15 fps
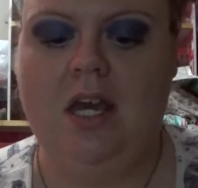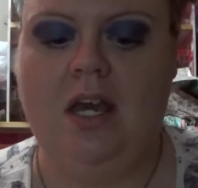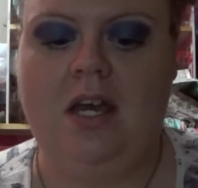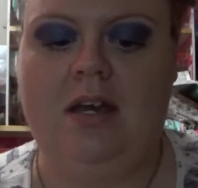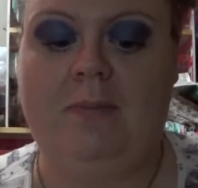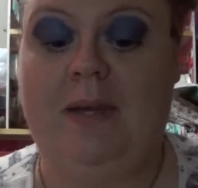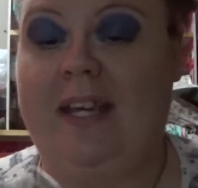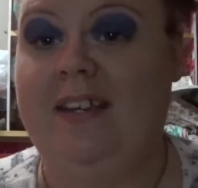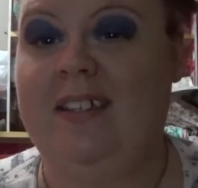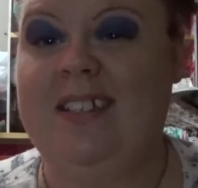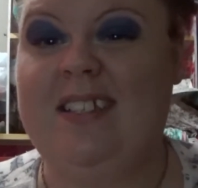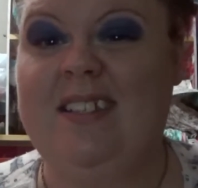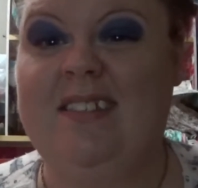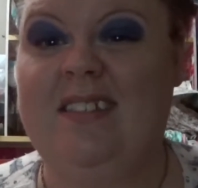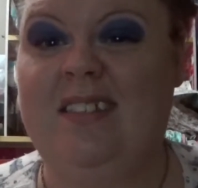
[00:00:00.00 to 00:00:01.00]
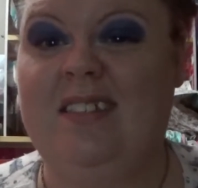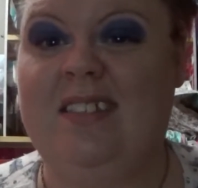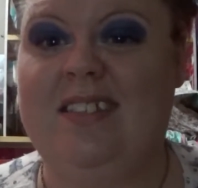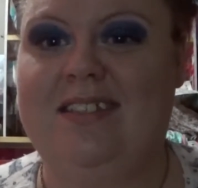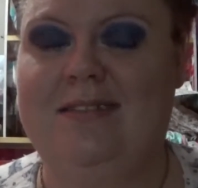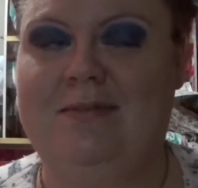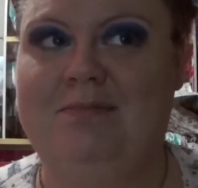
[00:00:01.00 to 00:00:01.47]
I guess because
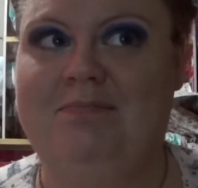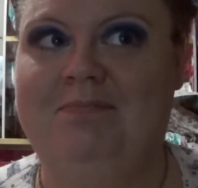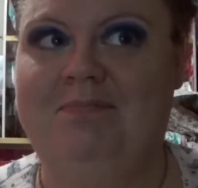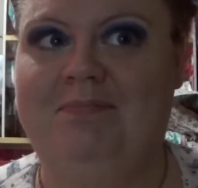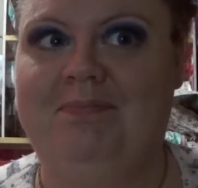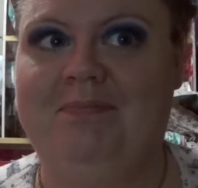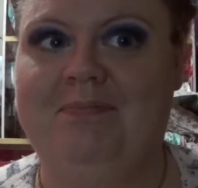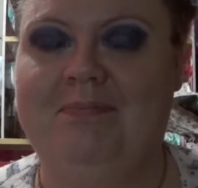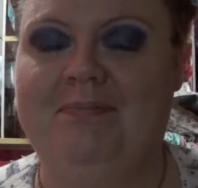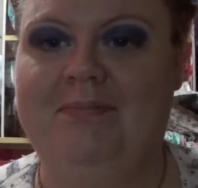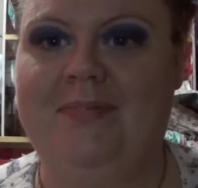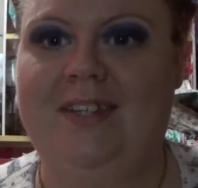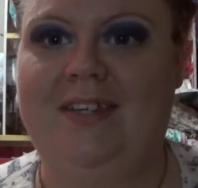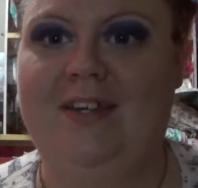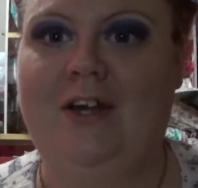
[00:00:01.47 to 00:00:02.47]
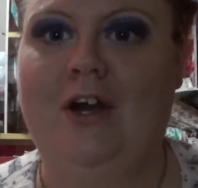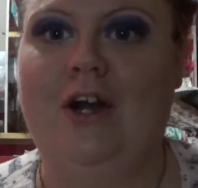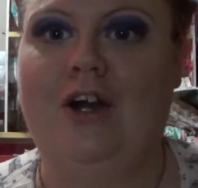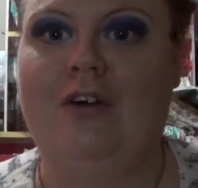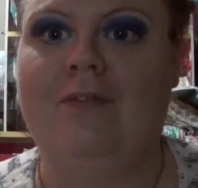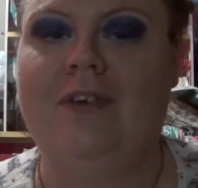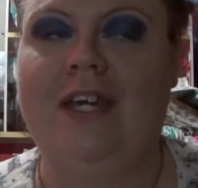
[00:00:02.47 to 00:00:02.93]
it's
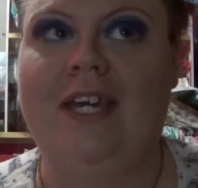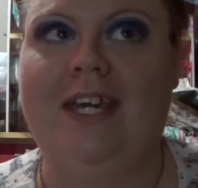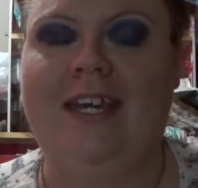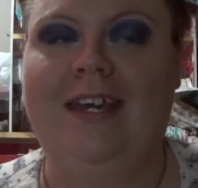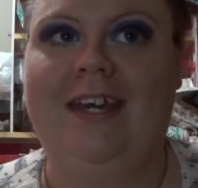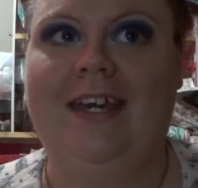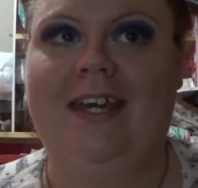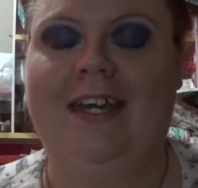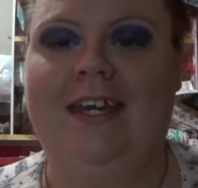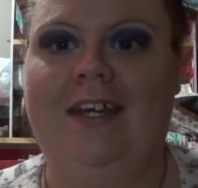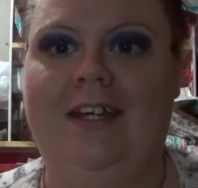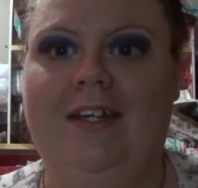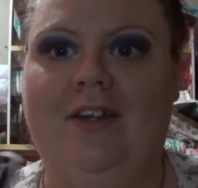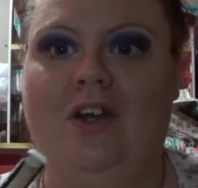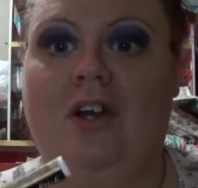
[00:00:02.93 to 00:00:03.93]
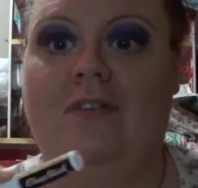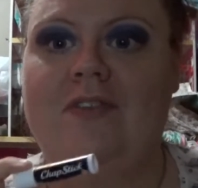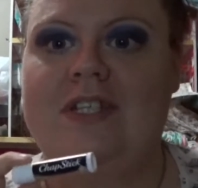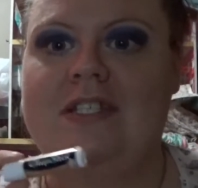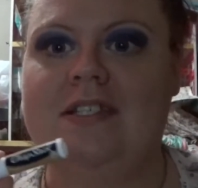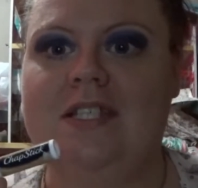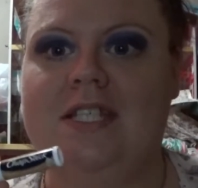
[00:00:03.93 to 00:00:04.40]
coffee and coffee
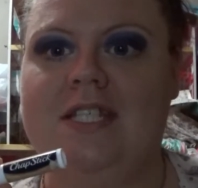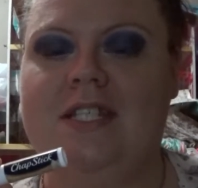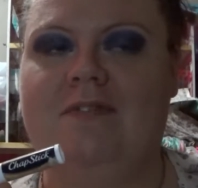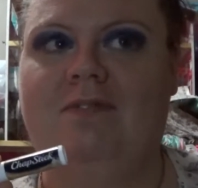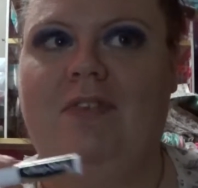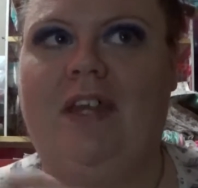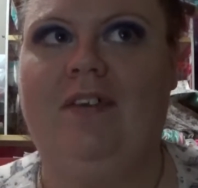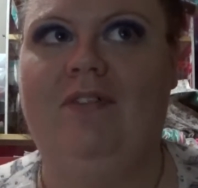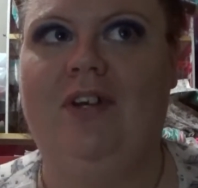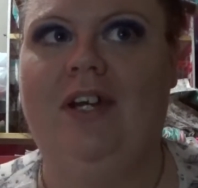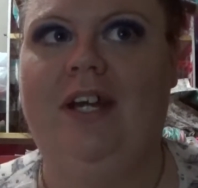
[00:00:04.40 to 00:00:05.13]
scented and flavored.